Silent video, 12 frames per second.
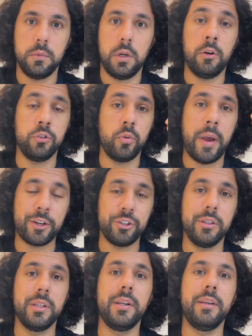how to
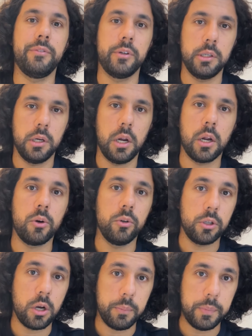actually deliver a
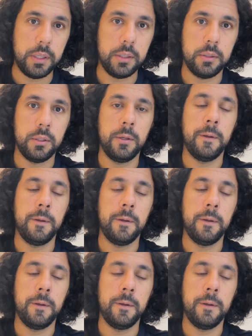good copy,